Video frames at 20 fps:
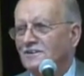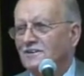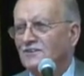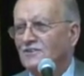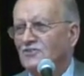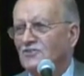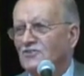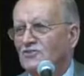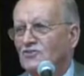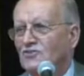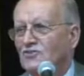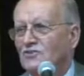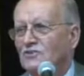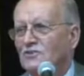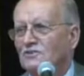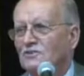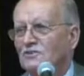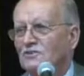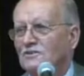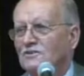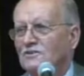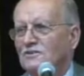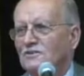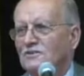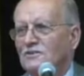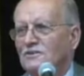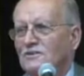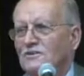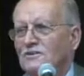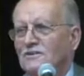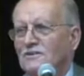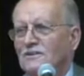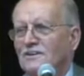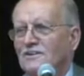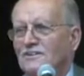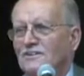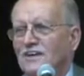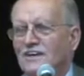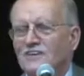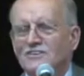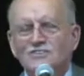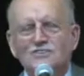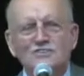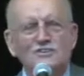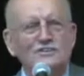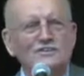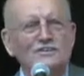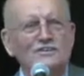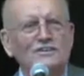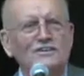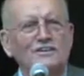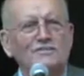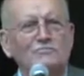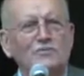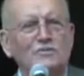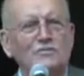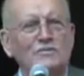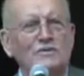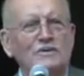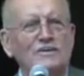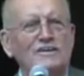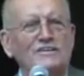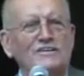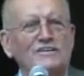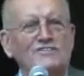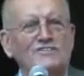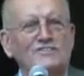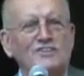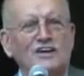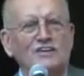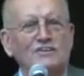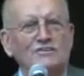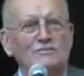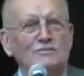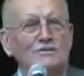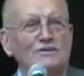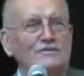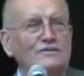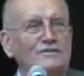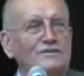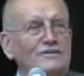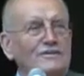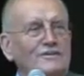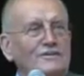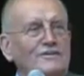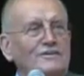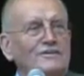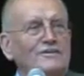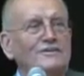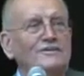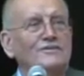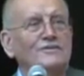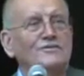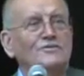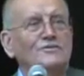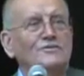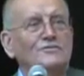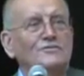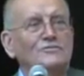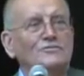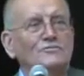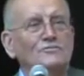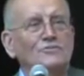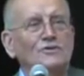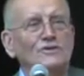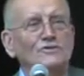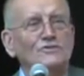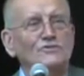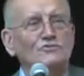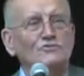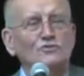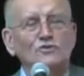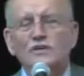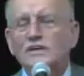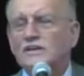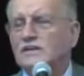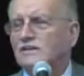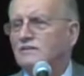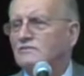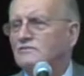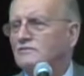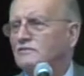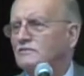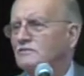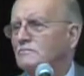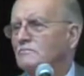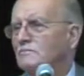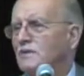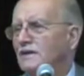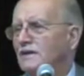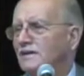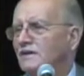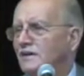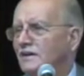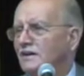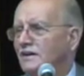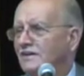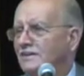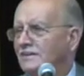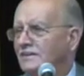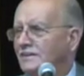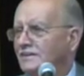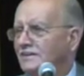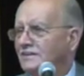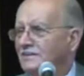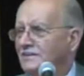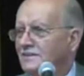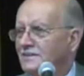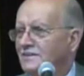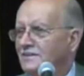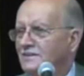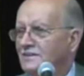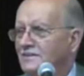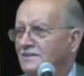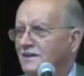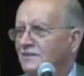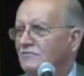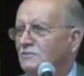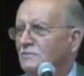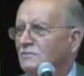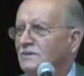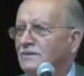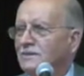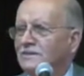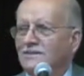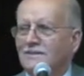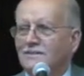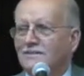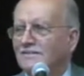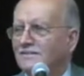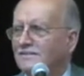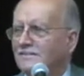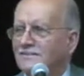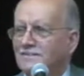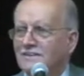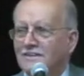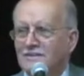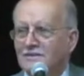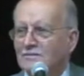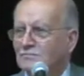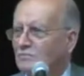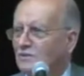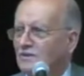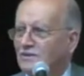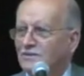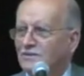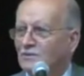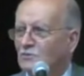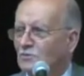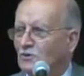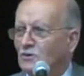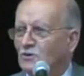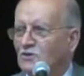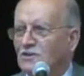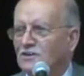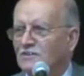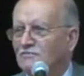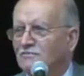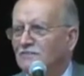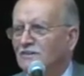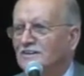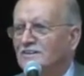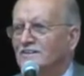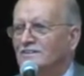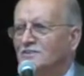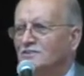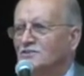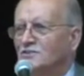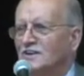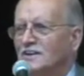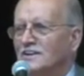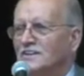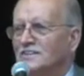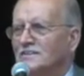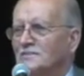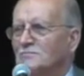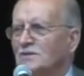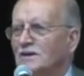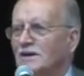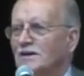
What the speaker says: his intention in preparing this document was fully confirmed by God, and the government didn't build a road in front of the shrine of the